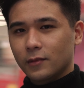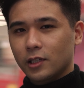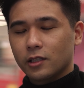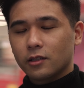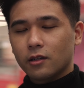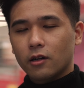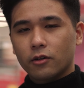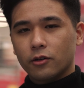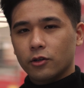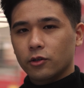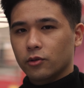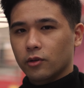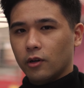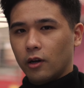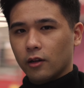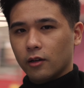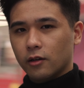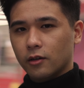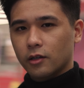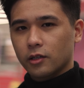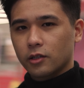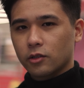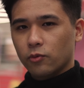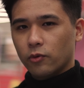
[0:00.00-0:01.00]
These are two
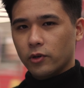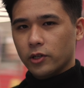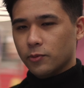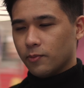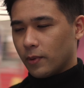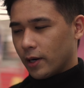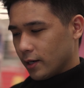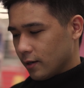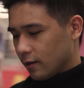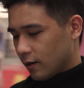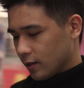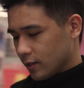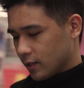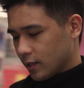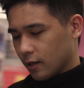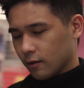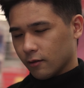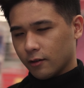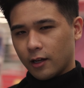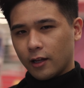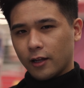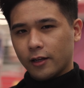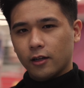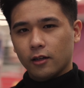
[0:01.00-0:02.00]
dollars, which might not
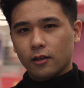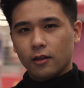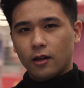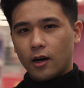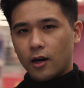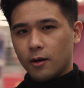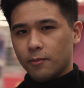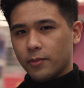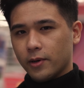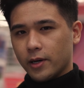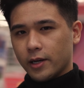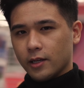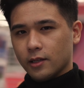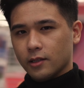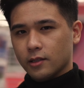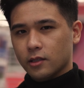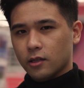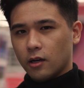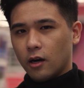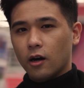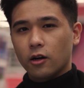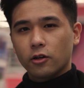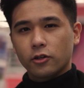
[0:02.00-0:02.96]
sound like a lot, but it's one